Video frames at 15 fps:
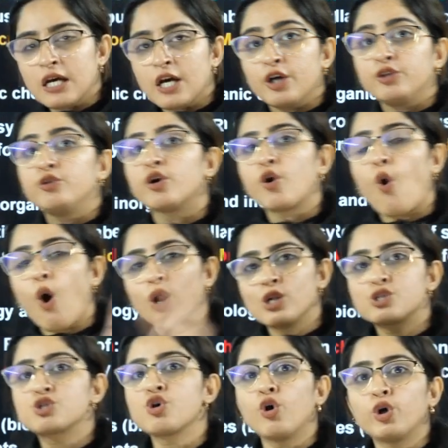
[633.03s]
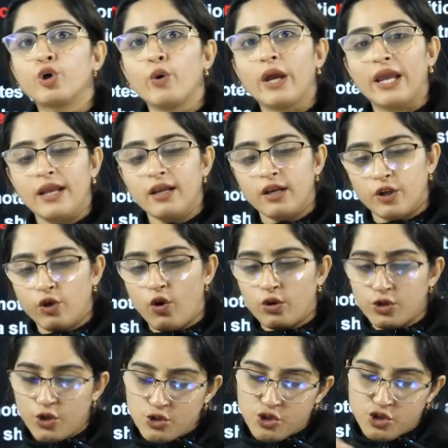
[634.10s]
you're also doing,
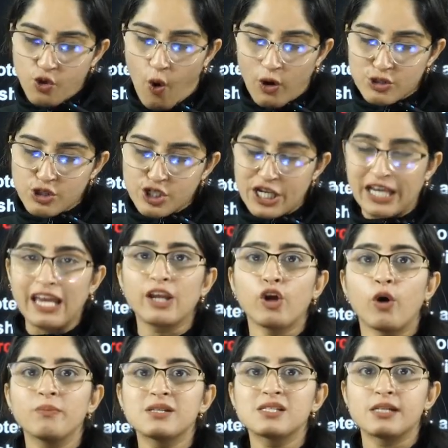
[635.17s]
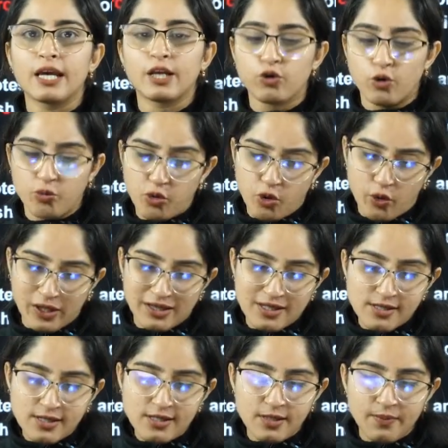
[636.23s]
you're also checking your mistake notebook. Okay, this
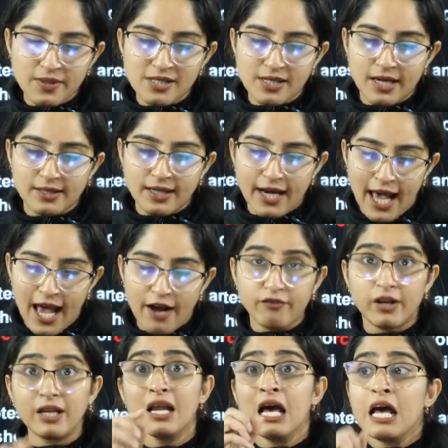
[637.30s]
is the mistake that I have done.